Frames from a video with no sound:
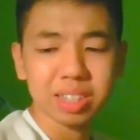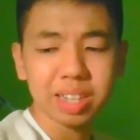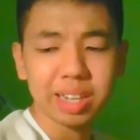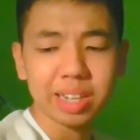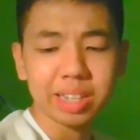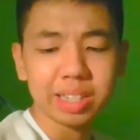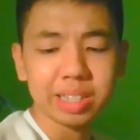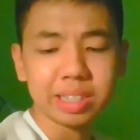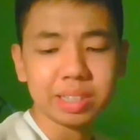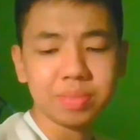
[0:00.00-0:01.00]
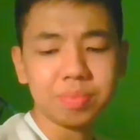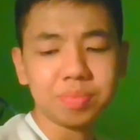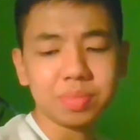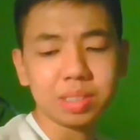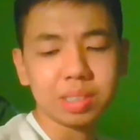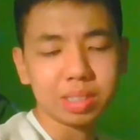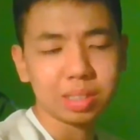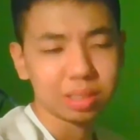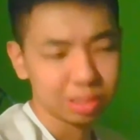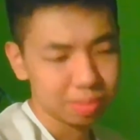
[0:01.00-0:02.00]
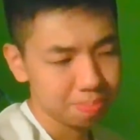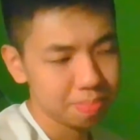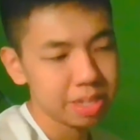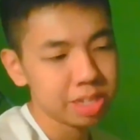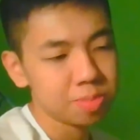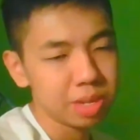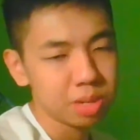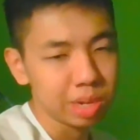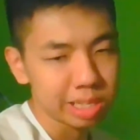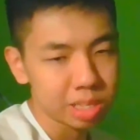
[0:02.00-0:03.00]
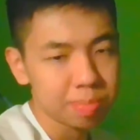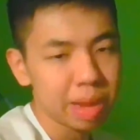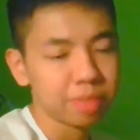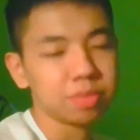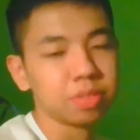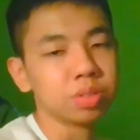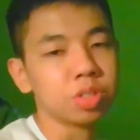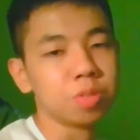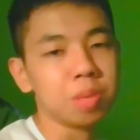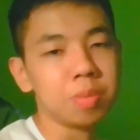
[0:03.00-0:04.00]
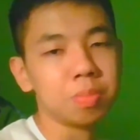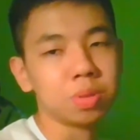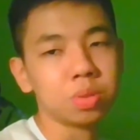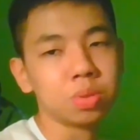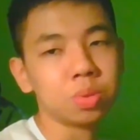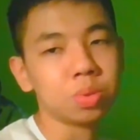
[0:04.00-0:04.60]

And please be respectful to people